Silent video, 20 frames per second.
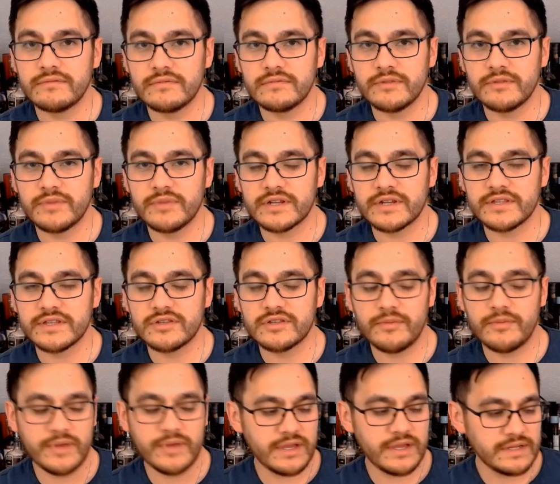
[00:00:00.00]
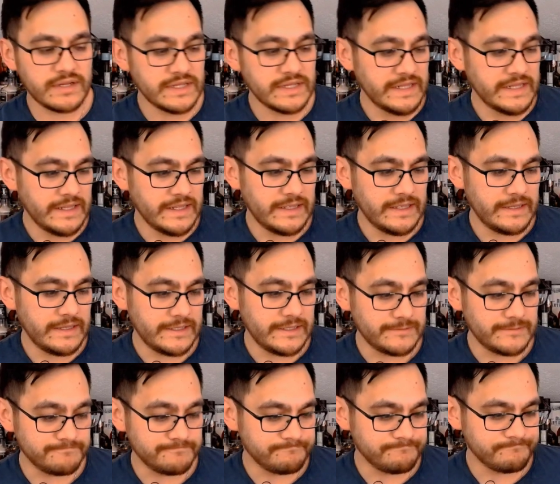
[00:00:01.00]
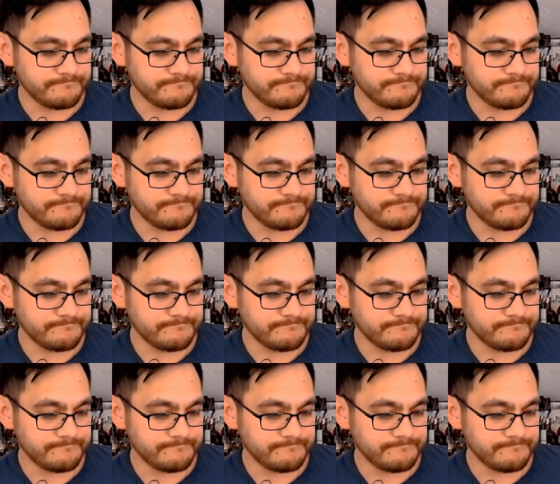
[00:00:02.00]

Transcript: and picked this up at, um,